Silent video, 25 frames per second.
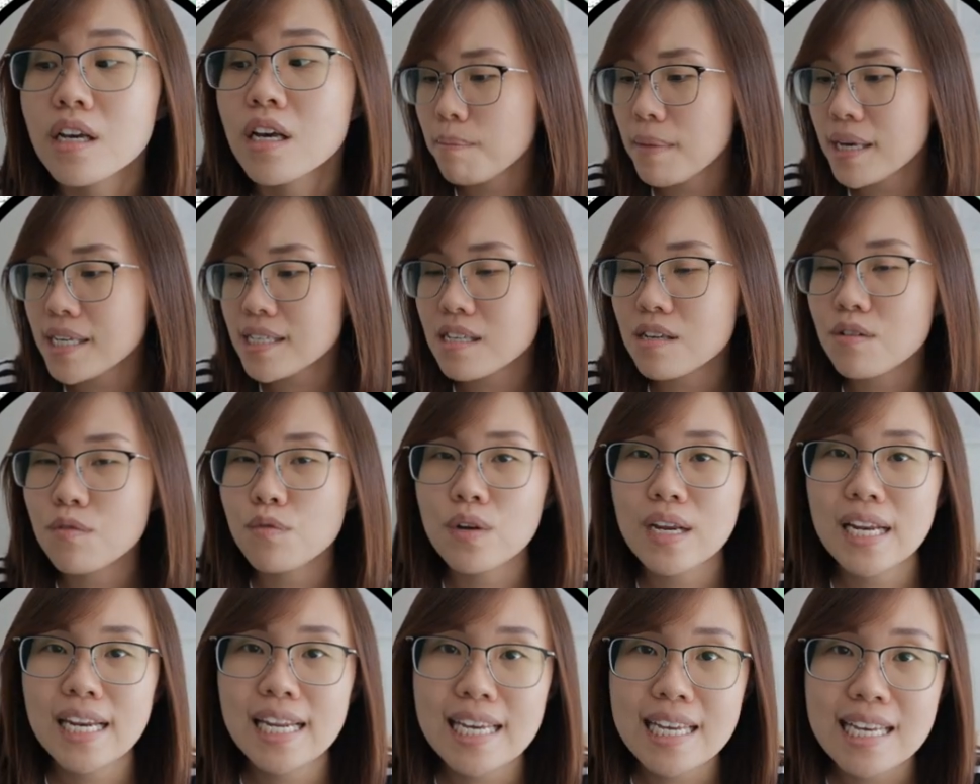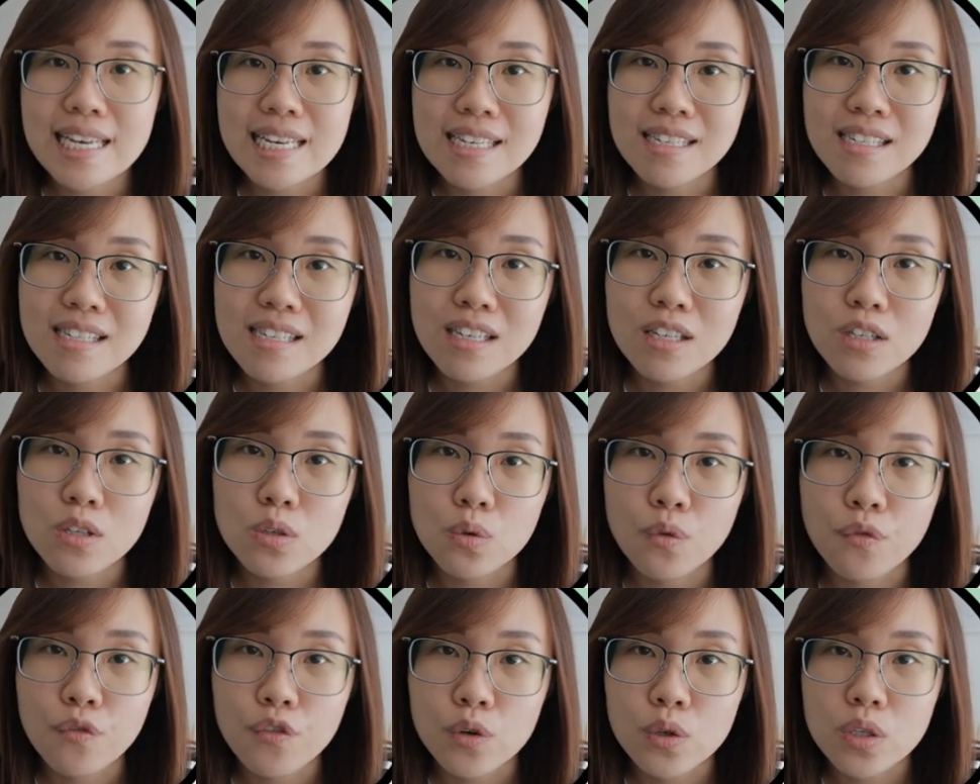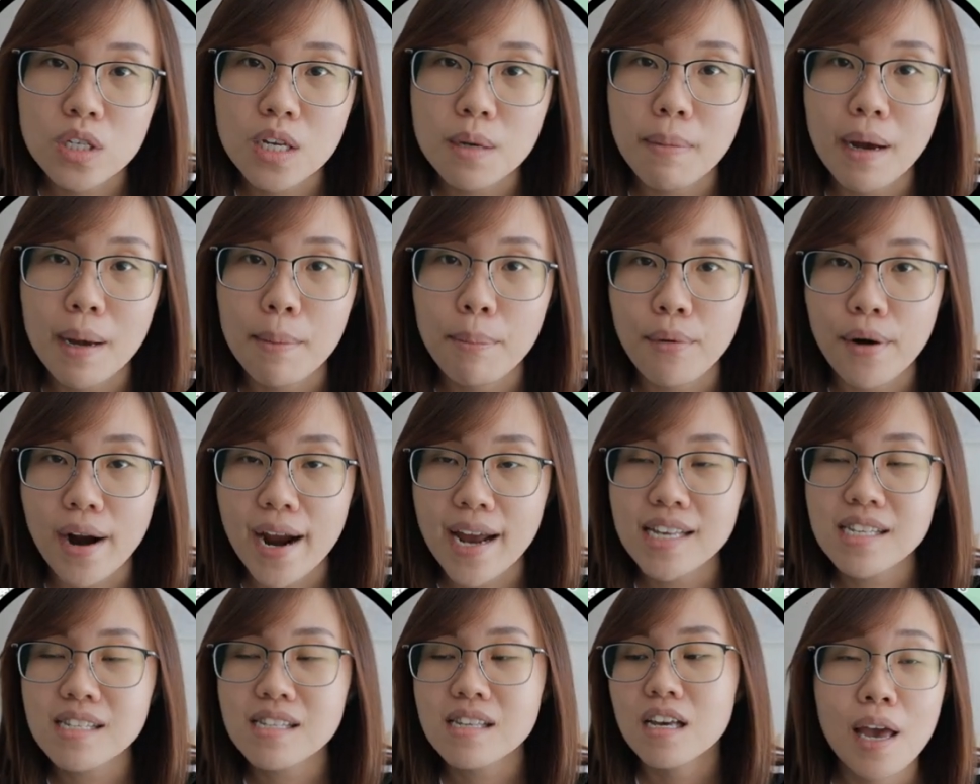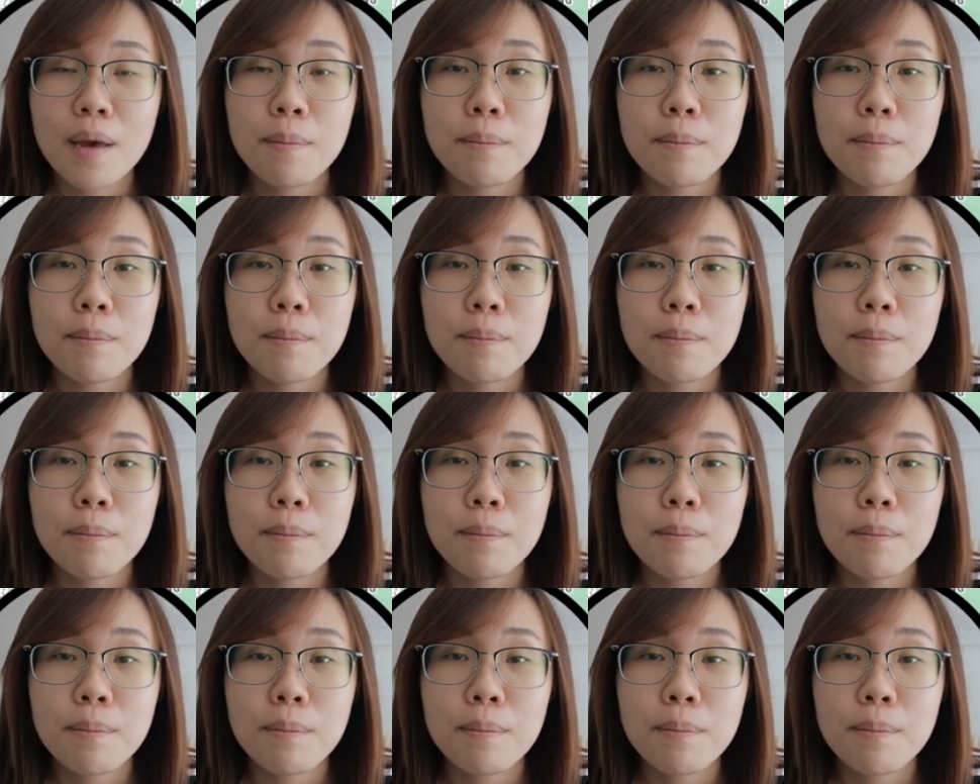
It makes it really easy to filter by price.